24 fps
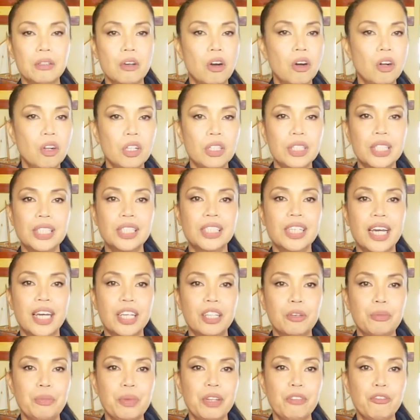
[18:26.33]
all this kind
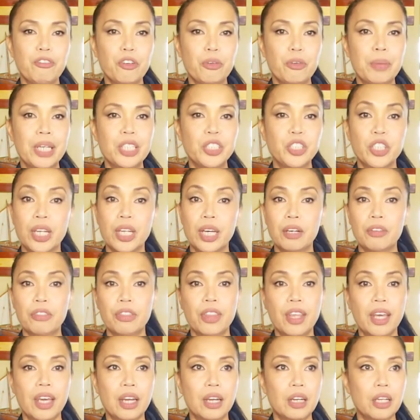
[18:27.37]
of information out
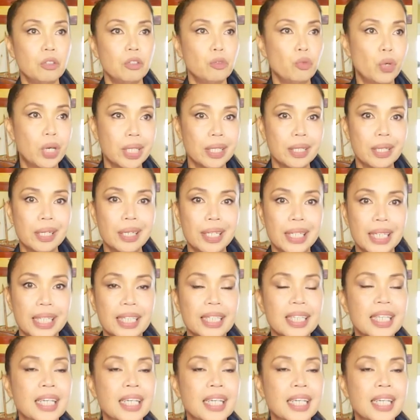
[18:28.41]
there in one click.